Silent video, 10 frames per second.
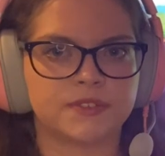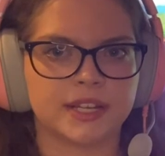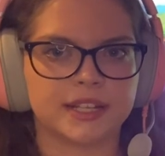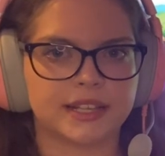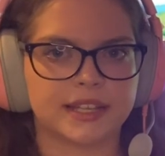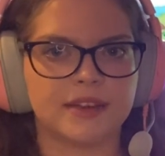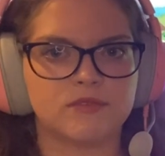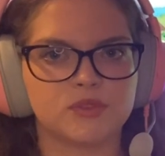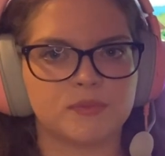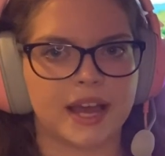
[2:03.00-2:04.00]
thing that
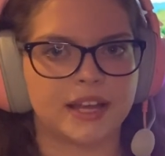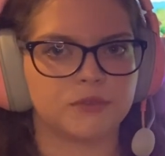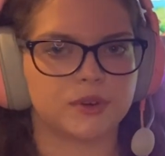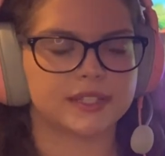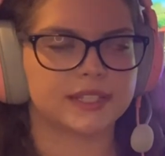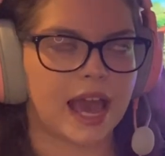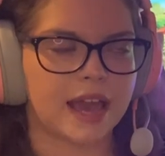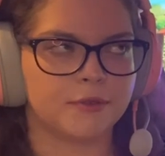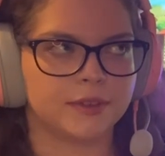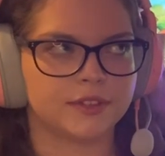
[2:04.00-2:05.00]
came to mind was
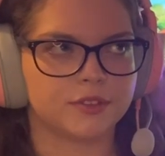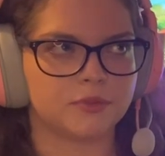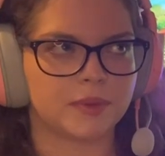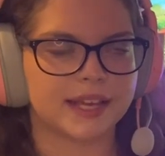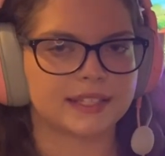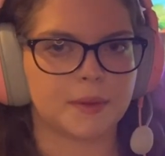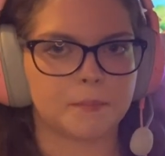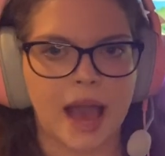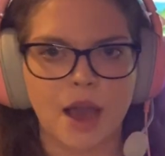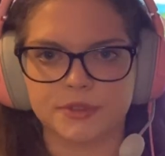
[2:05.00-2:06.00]
I wanted to make
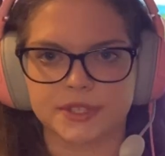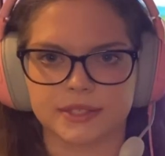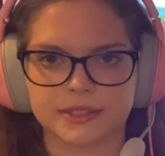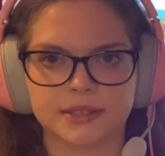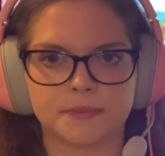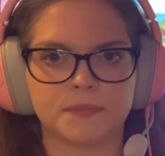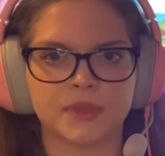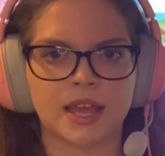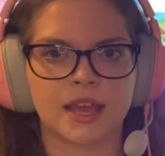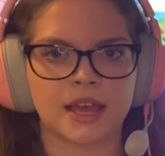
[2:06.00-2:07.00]
some houses.
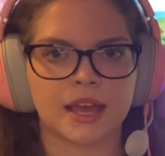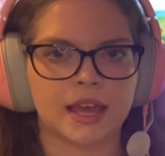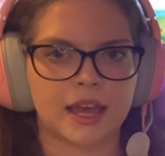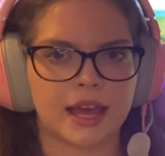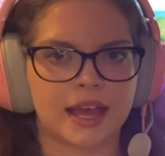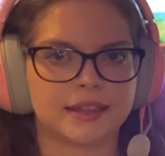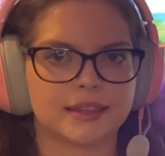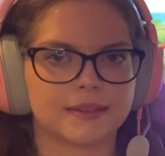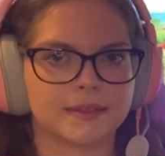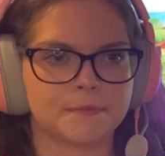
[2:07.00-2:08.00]

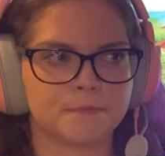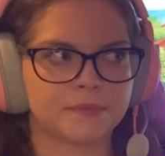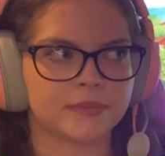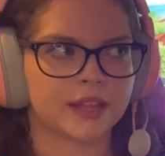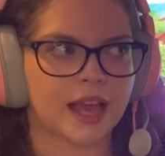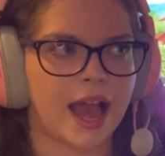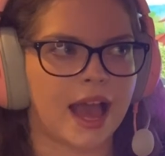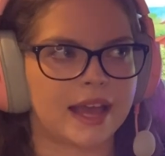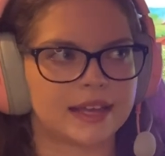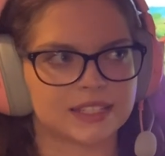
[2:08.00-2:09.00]
And
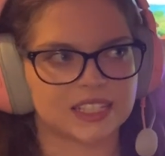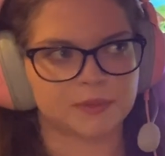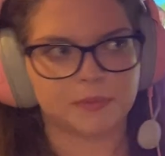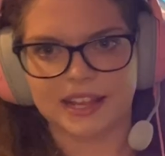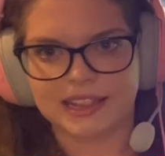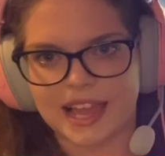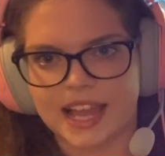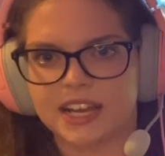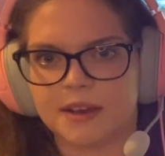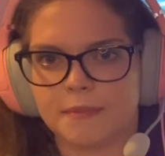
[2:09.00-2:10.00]
I spent
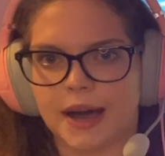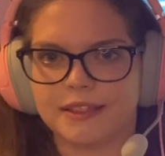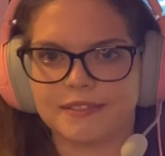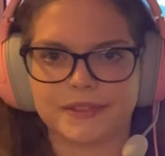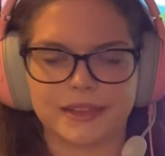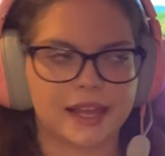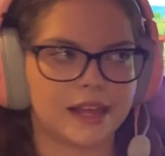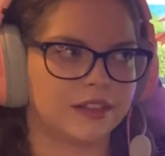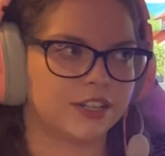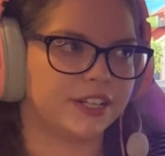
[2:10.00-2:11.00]
like a month
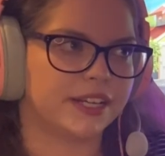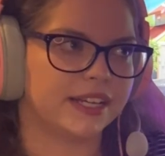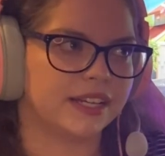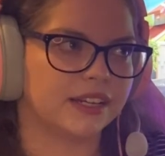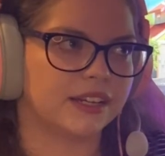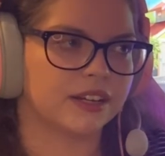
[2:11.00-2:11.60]
learning